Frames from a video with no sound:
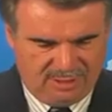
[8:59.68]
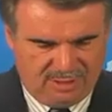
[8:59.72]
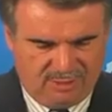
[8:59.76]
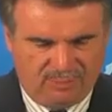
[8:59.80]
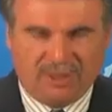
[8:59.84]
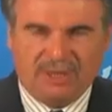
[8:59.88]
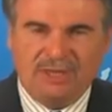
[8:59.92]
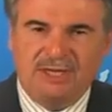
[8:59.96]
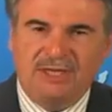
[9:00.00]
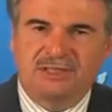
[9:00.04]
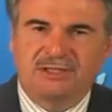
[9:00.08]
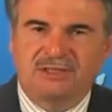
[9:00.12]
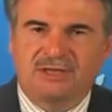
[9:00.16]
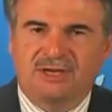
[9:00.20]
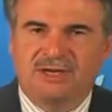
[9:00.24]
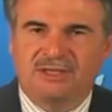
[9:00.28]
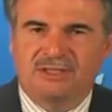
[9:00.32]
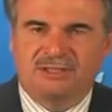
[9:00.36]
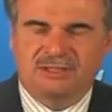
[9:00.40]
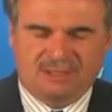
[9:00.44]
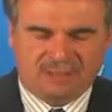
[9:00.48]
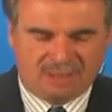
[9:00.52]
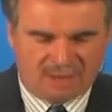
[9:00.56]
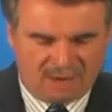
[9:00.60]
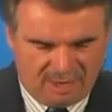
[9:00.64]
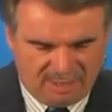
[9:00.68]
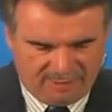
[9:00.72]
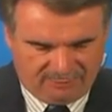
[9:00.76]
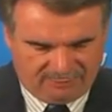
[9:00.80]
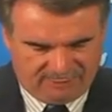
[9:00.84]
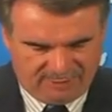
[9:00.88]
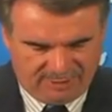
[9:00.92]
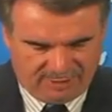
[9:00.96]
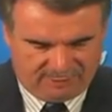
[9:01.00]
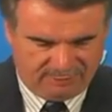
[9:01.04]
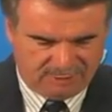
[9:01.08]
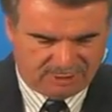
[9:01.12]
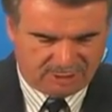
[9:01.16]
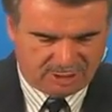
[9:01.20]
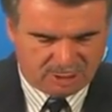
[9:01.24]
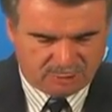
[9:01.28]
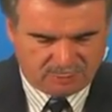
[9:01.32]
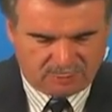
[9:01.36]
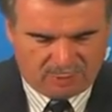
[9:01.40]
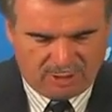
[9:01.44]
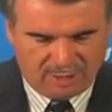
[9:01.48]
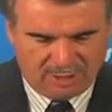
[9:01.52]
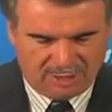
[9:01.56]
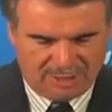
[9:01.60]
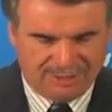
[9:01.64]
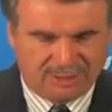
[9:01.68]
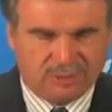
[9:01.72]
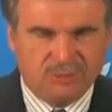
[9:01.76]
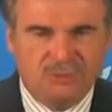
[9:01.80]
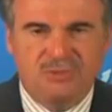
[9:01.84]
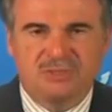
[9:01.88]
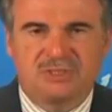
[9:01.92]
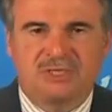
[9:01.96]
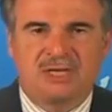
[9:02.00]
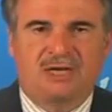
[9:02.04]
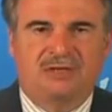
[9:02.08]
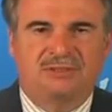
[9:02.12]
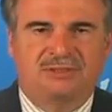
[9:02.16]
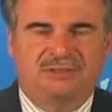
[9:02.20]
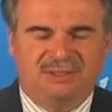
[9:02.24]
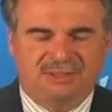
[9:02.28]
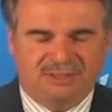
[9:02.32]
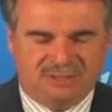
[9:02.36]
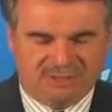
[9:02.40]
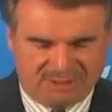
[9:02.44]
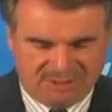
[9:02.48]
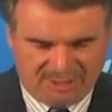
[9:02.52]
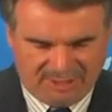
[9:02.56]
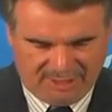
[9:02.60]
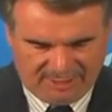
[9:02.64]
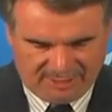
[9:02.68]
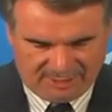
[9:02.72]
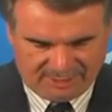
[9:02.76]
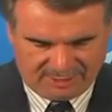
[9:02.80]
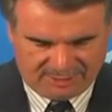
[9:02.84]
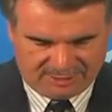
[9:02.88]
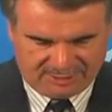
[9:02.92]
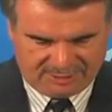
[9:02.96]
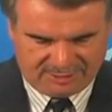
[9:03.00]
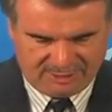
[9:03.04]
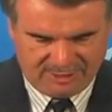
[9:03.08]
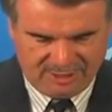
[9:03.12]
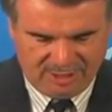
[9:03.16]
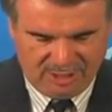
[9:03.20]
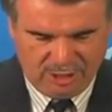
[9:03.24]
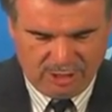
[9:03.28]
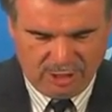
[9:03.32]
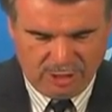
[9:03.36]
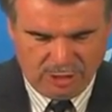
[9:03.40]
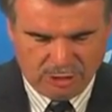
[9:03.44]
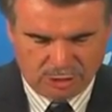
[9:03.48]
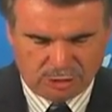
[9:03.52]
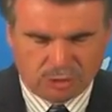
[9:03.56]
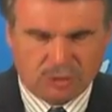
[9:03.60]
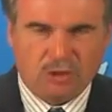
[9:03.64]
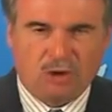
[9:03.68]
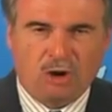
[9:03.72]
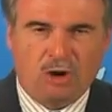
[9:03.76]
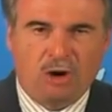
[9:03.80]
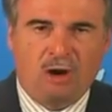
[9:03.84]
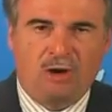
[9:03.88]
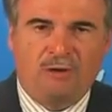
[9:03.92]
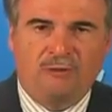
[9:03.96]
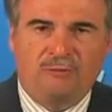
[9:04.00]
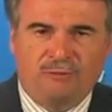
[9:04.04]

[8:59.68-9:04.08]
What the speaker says: While Israel's conflict with Hezbollah in 2006 saw